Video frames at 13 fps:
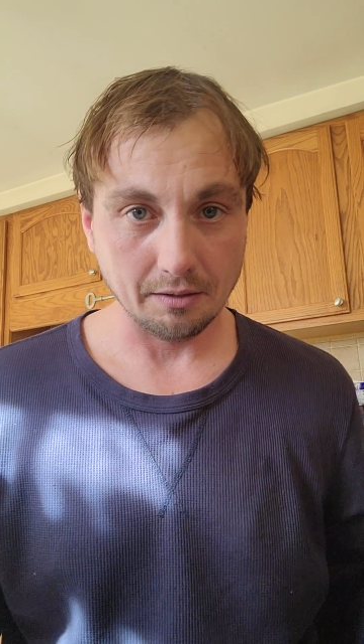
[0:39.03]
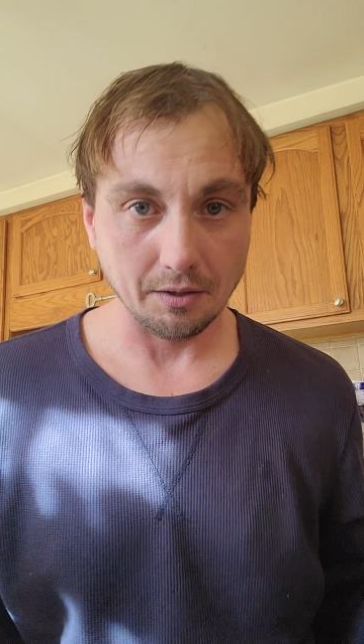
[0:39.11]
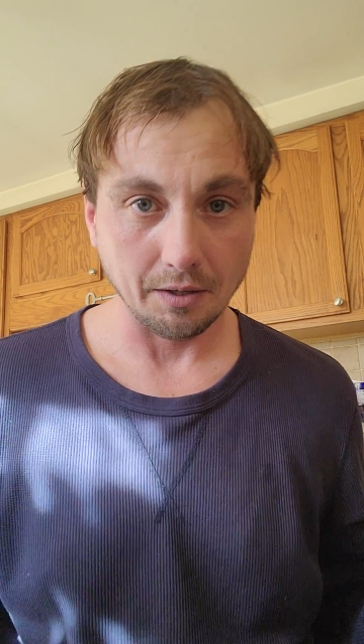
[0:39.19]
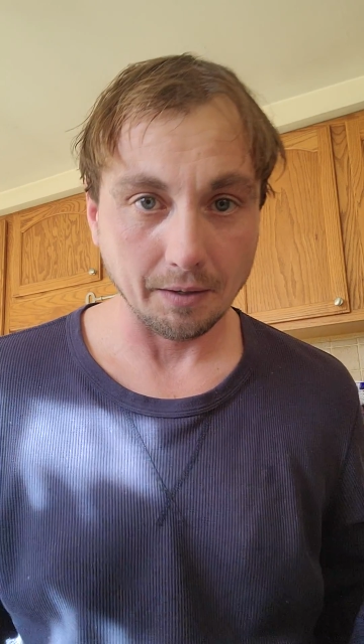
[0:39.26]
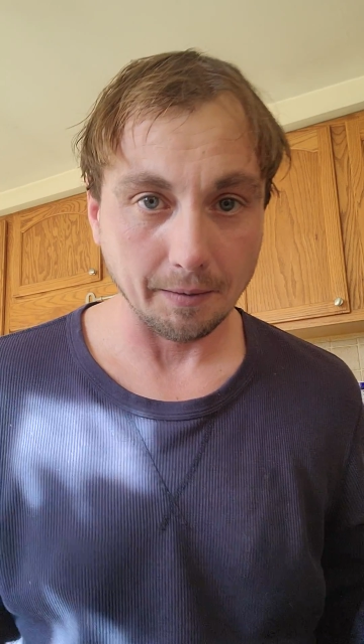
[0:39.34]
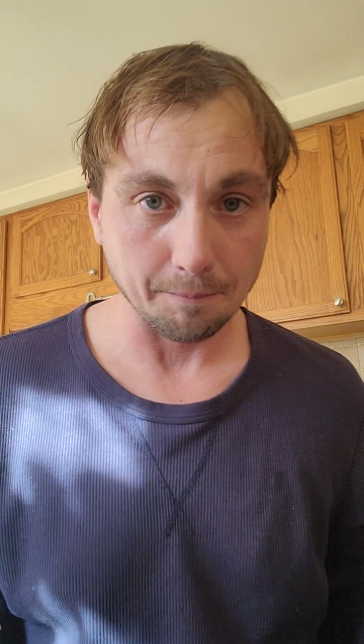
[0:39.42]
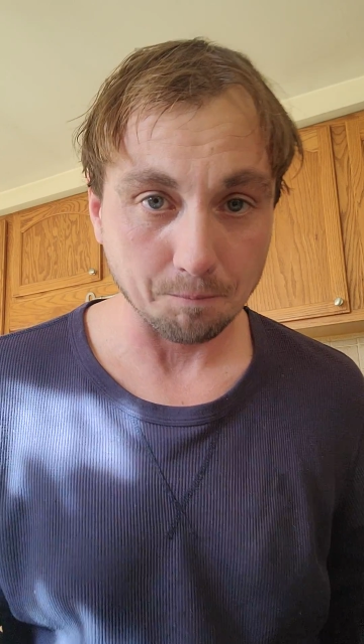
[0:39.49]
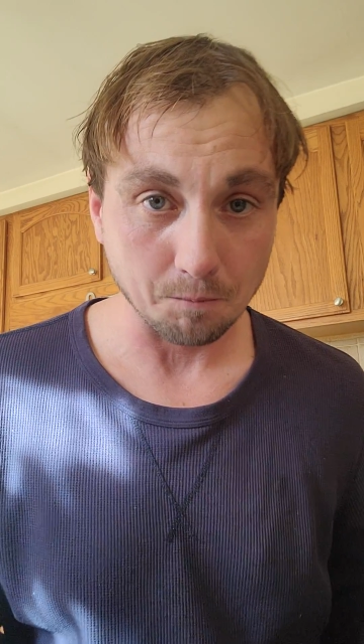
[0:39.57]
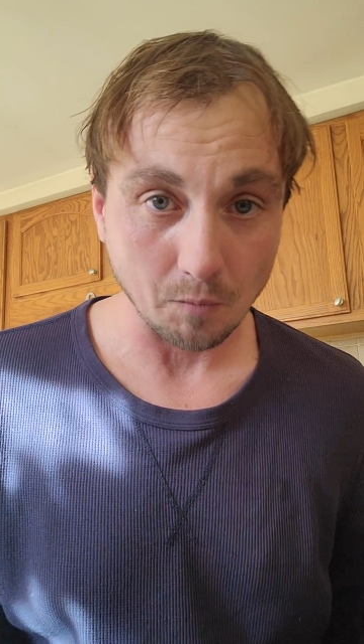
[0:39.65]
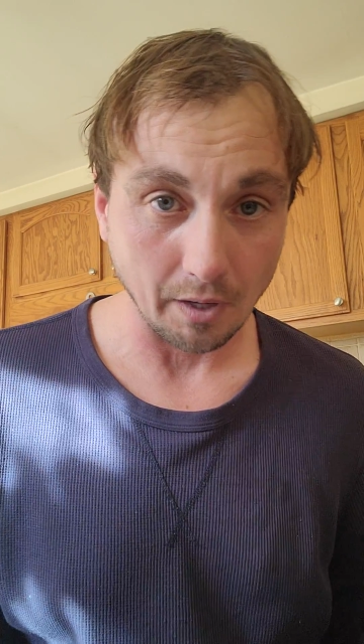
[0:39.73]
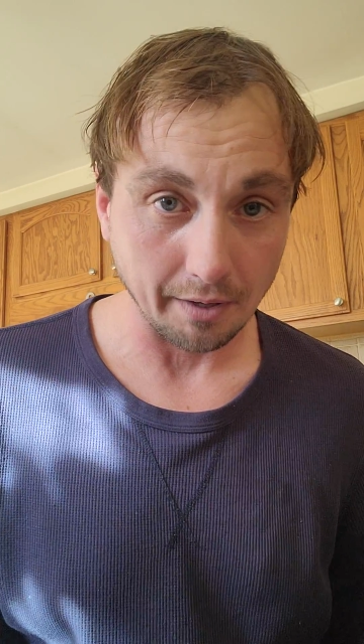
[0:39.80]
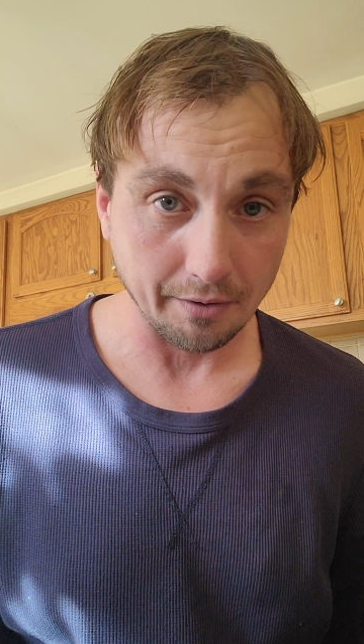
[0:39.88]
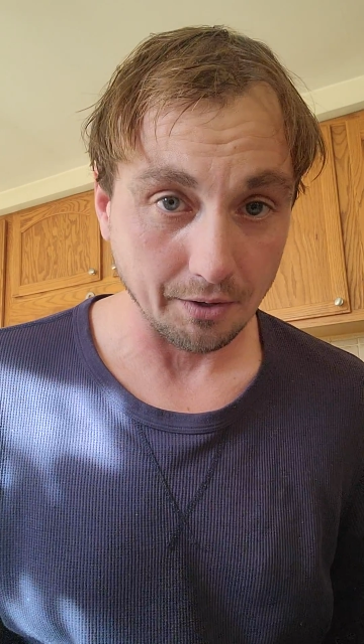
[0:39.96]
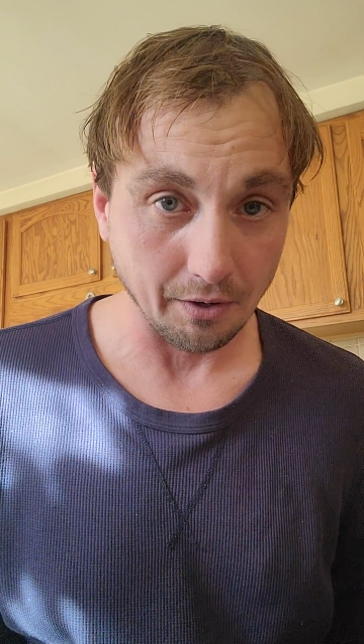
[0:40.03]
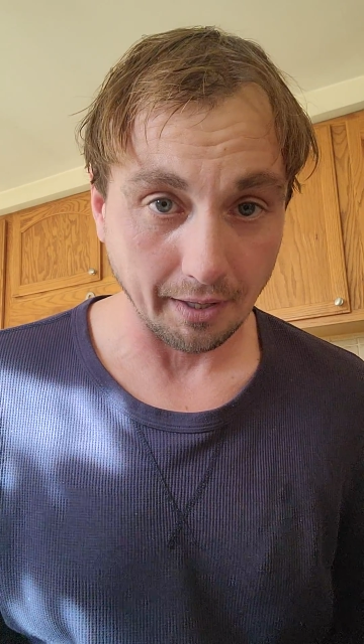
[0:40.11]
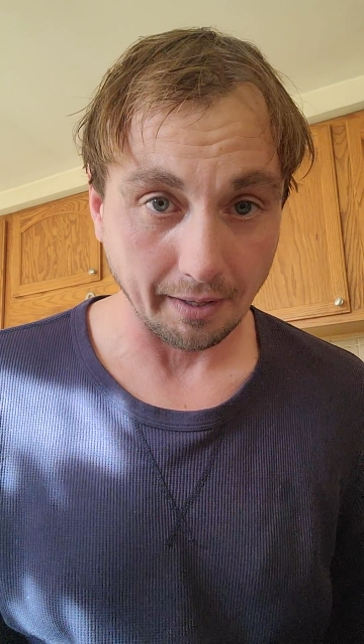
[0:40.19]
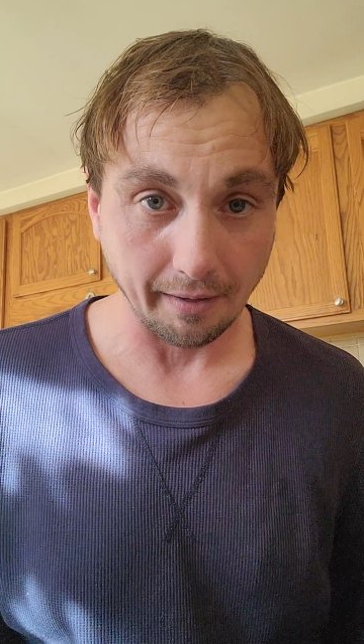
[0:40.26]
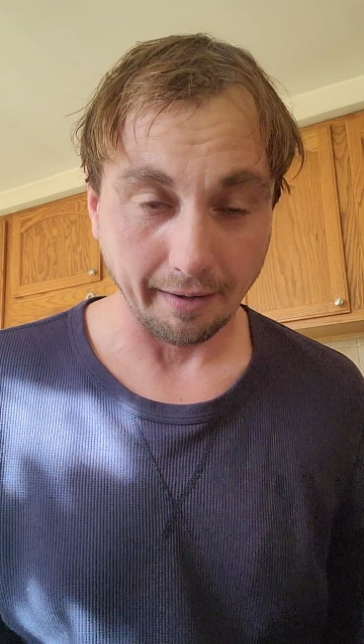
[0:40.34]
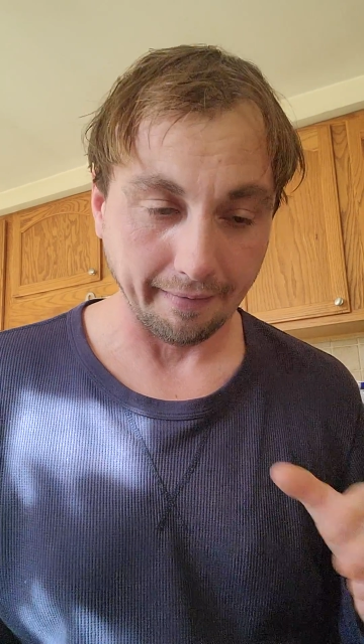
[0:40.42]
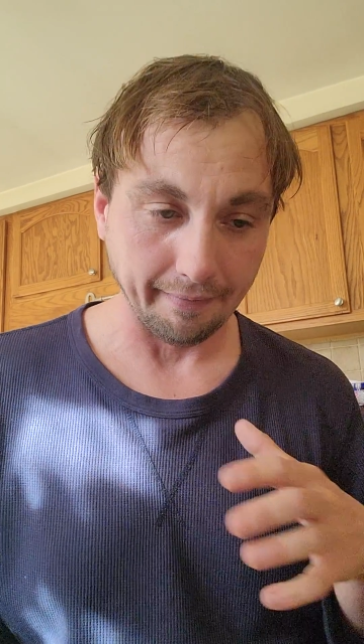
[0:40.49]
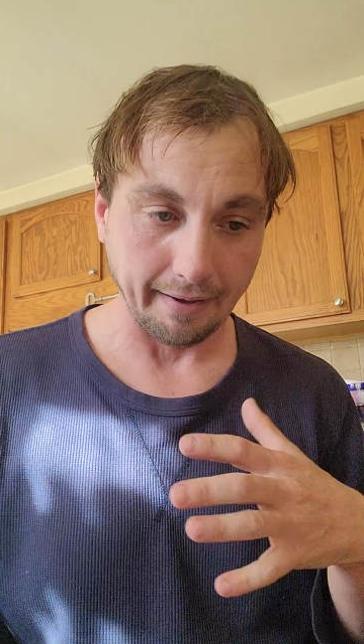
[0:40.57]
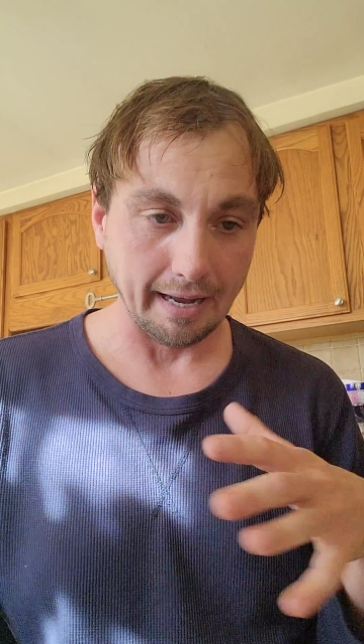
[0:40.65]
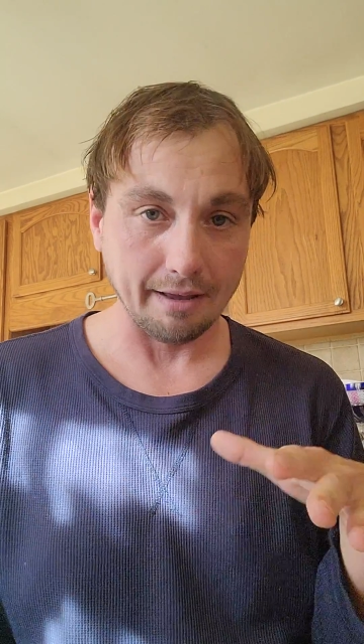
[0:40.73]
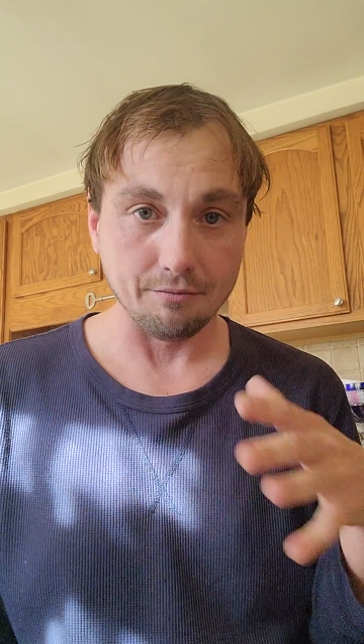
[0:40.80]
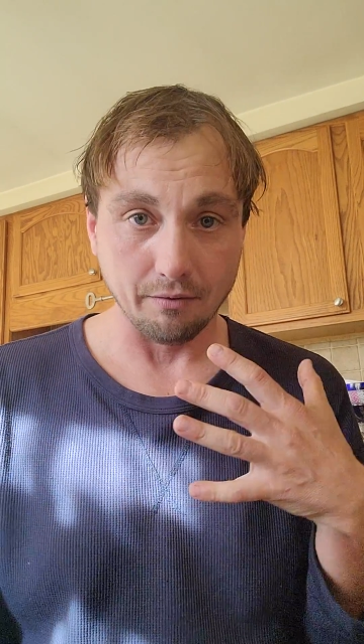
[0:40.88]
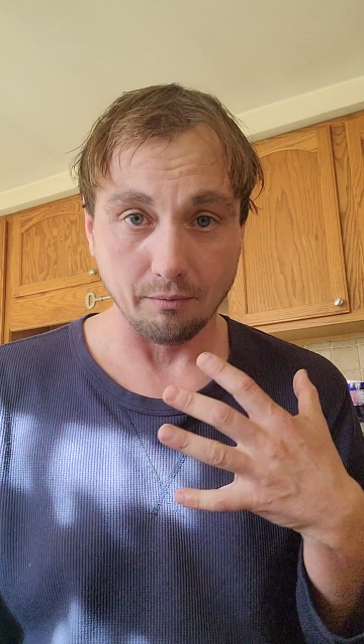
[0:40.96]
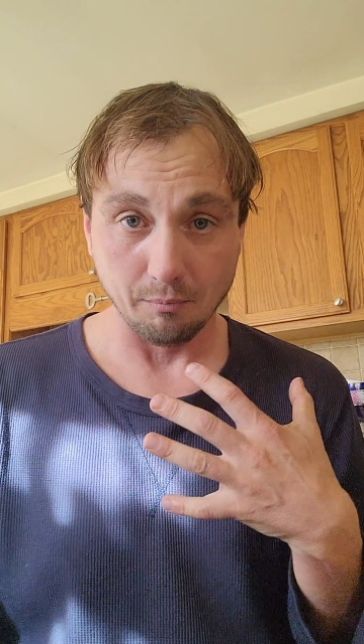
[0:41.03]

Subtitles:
Uh, like I've,